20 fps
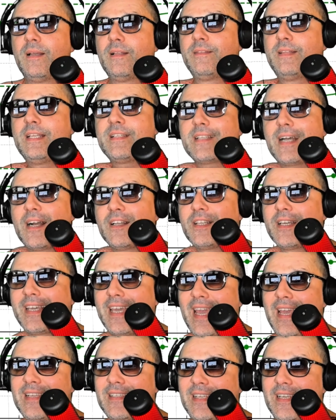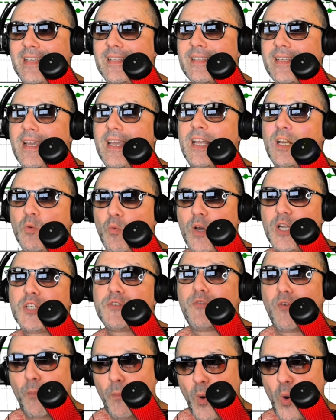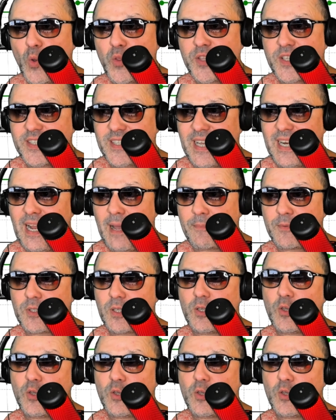these are the cases in which for both setups,